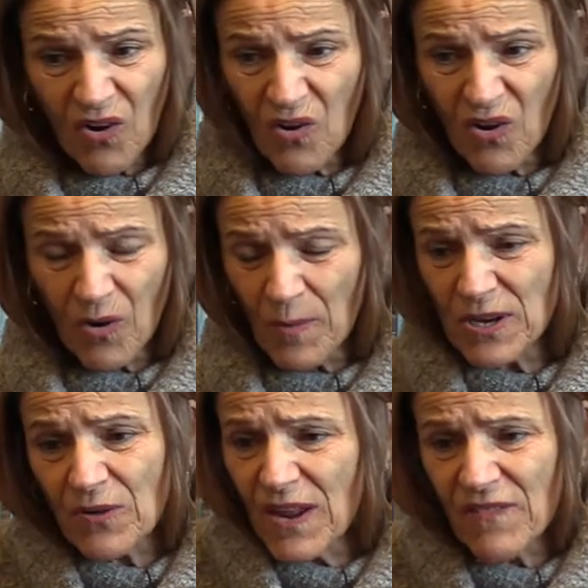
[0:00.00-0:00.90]
Or we
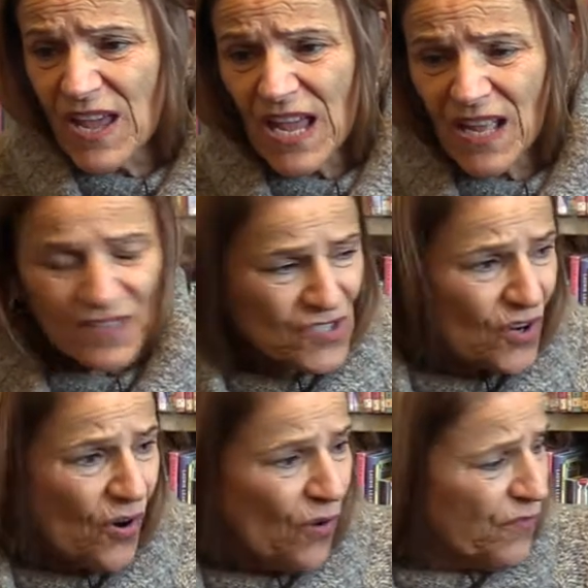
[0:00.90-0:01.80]
don't have hands
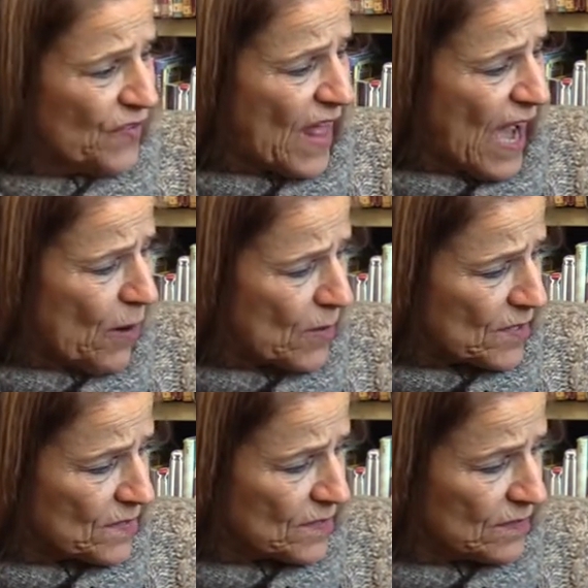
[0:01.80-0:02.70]
to hold
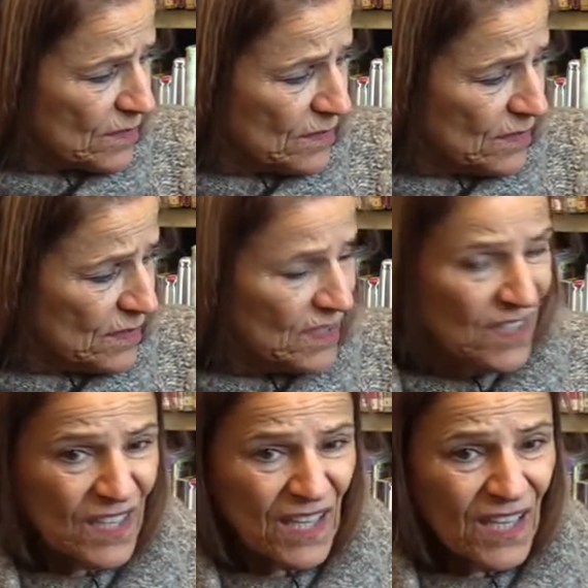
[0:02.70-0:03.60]
flowers.
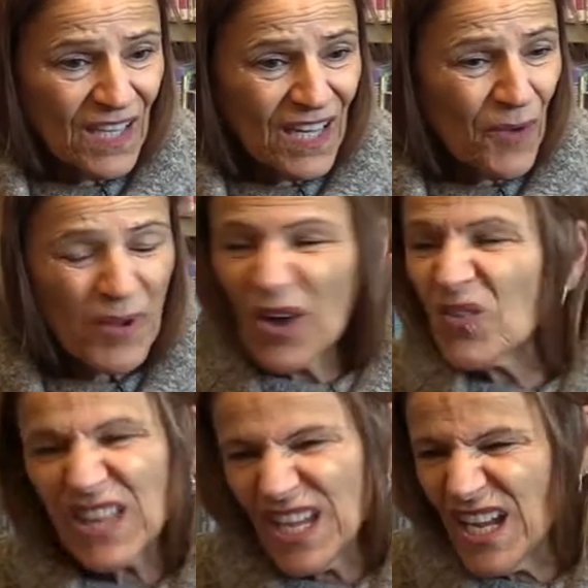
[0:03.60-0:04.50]
And we
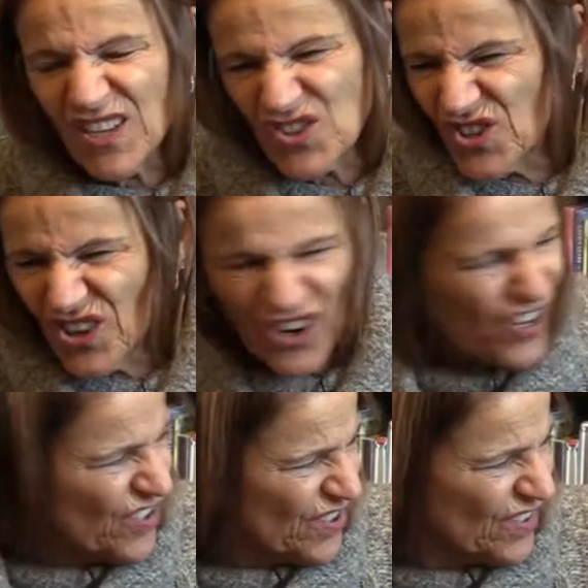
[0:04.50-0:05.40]
only eat
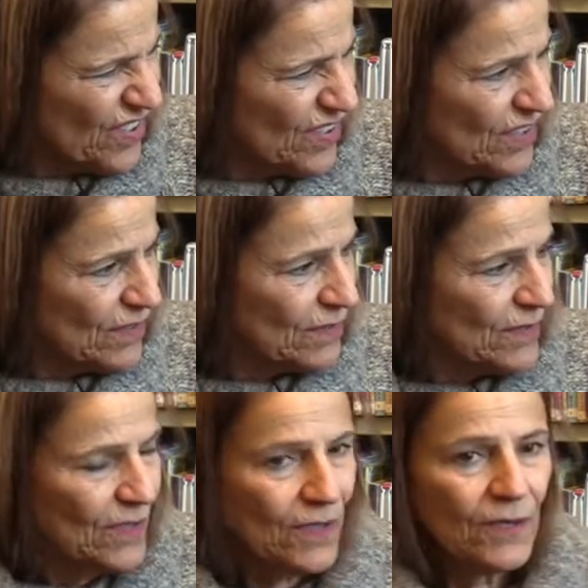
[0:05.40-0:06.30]
dirt.
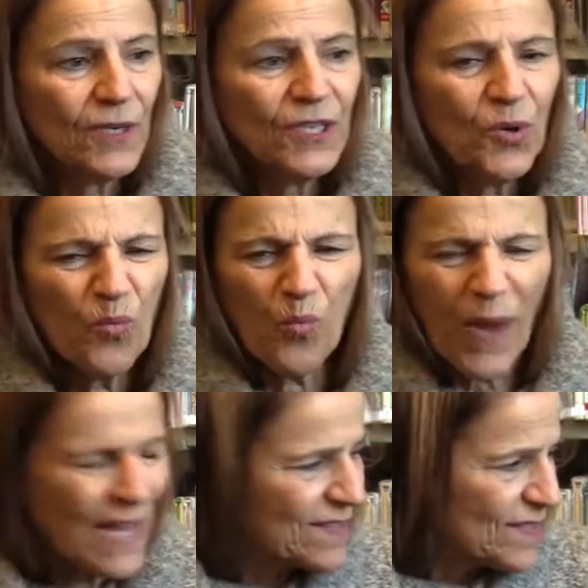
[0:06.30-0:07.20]

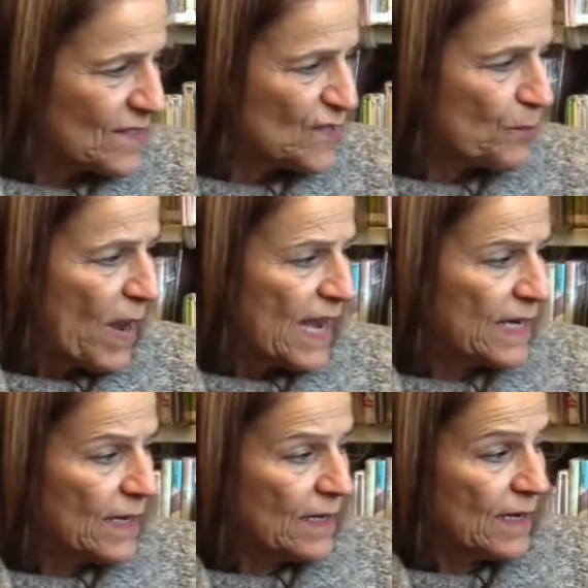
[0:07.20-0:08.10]
Wait, says
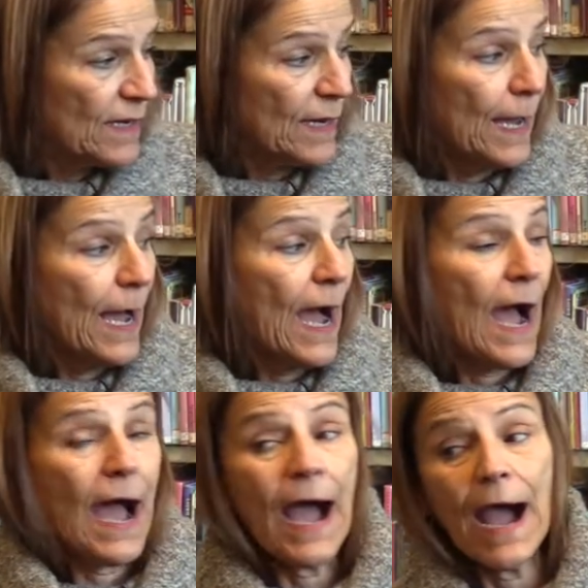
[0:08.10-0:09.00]
Spider.
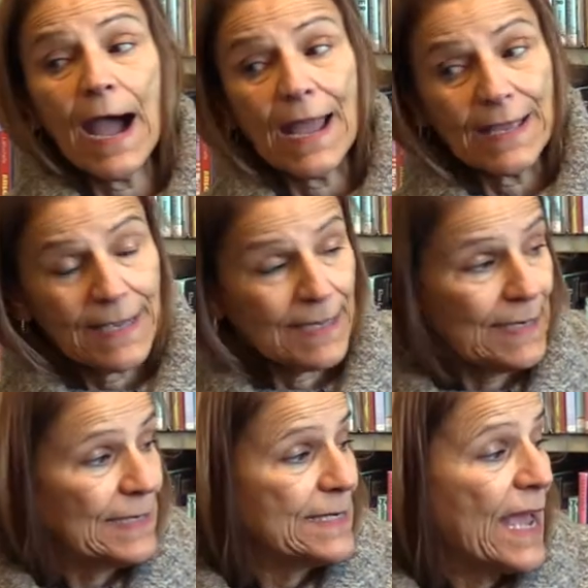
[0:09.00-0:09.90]
I can
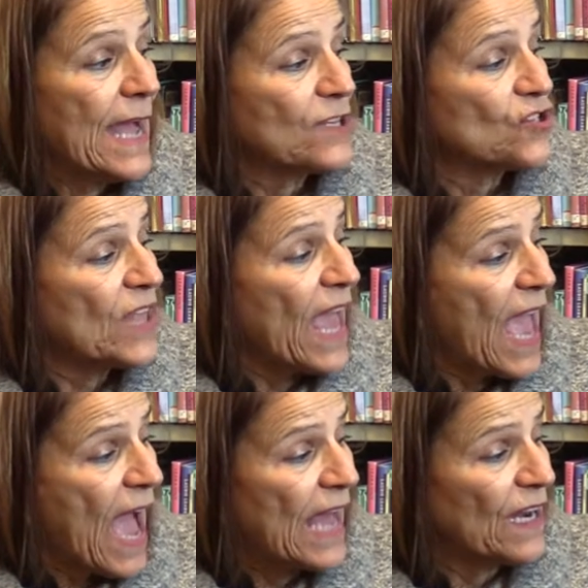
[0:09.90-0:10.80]
attach the
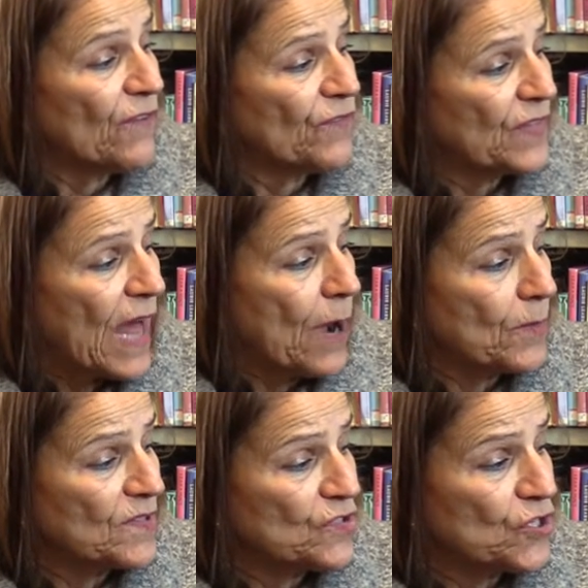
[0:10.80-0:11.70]
hat and
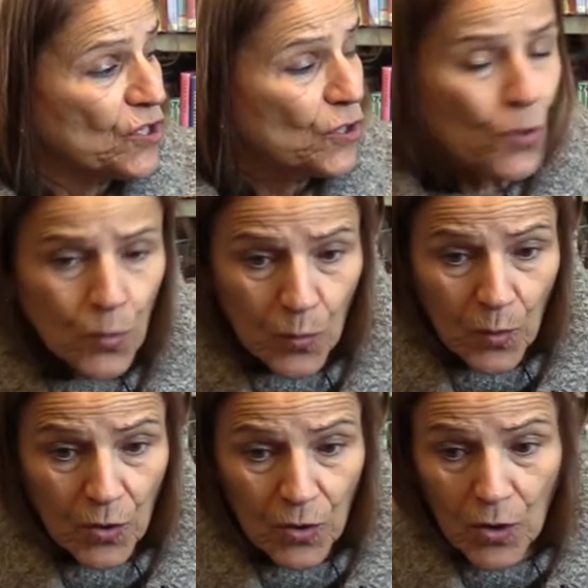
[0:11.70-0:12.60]
flowers to you
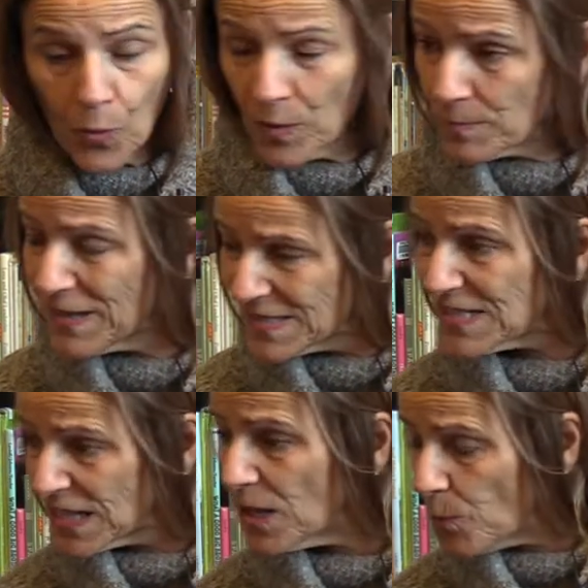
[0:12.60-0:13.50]
with my
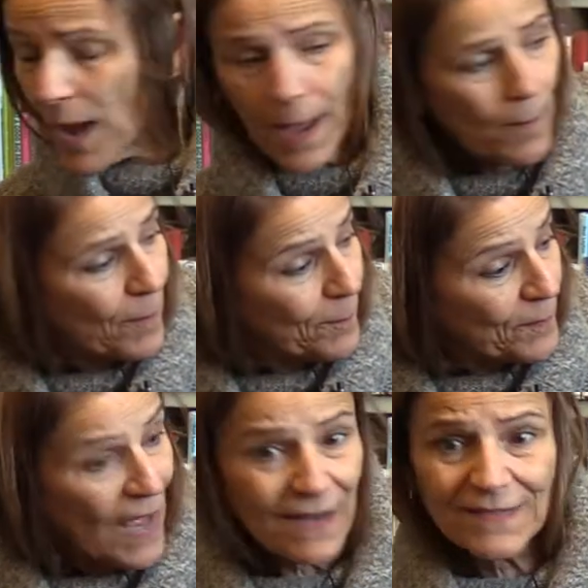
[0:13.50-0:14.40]
sticky web.
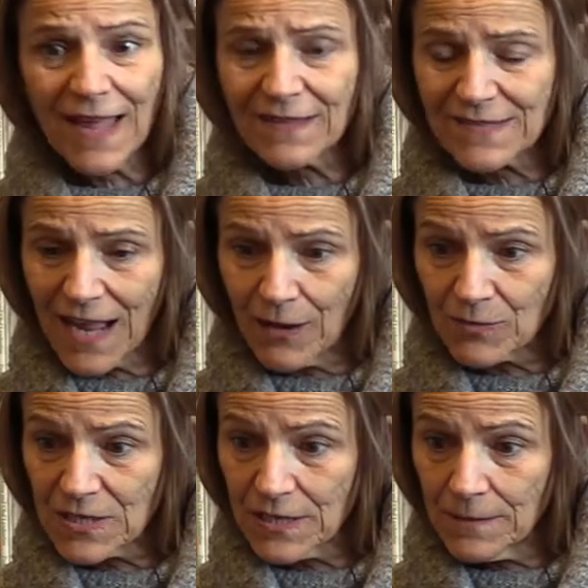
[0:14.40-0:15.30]
How does that sound?